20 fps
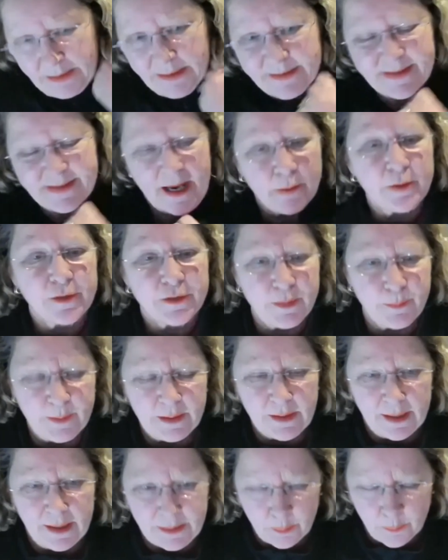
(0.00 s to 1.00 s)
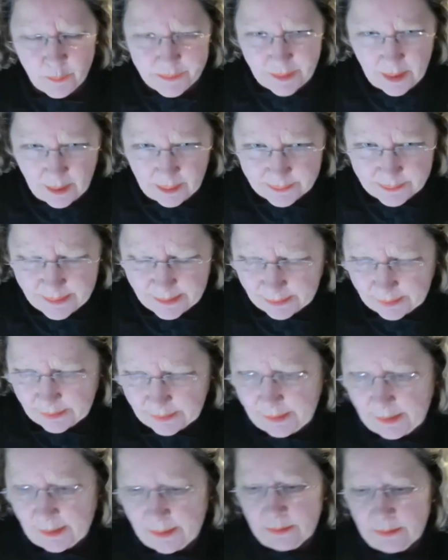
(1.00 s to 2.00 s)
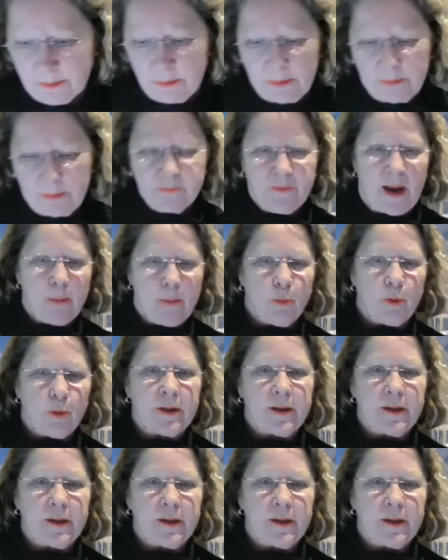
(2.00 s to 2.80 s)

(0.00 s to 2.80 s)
it sounded to me like it was a high-tech fabric.